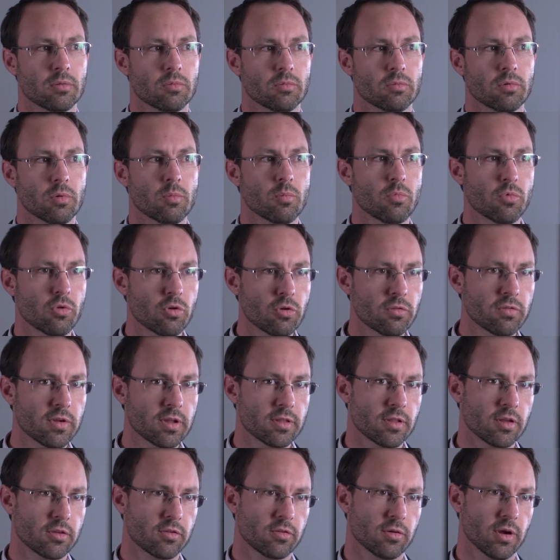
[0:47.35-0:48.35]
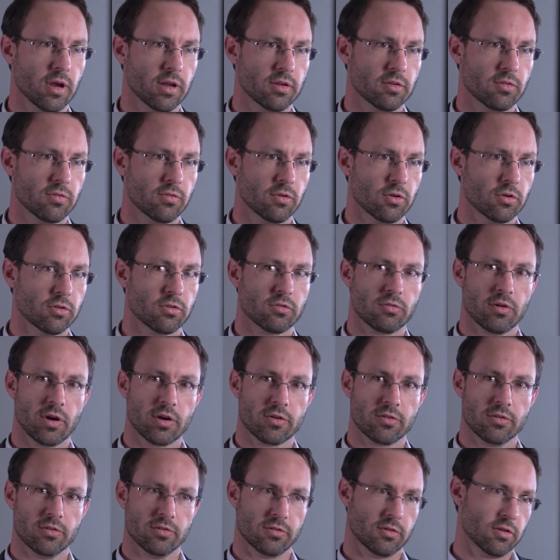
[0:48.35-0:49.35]
removing the transfer
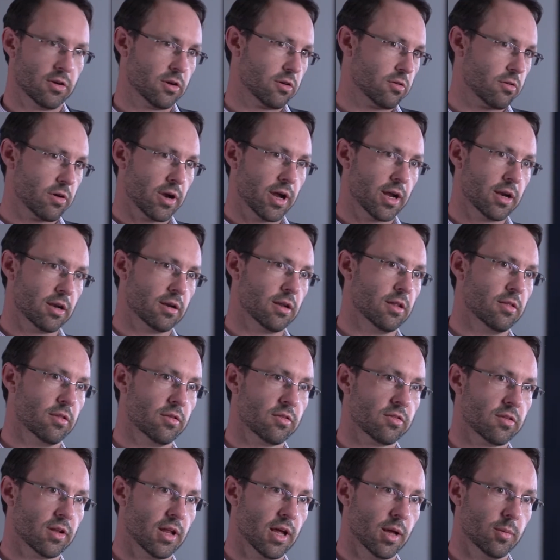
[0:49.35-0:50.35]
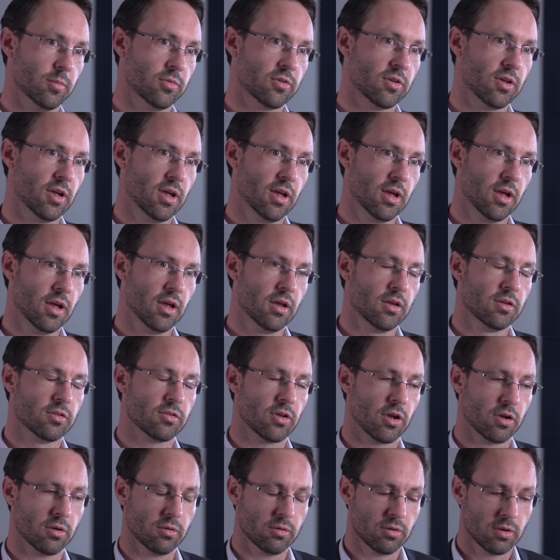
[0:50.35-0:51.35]
structures that are created in the slabs.
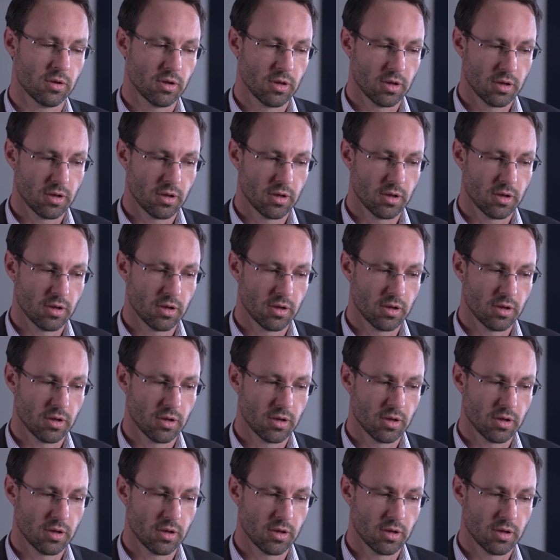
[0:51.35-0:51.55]
So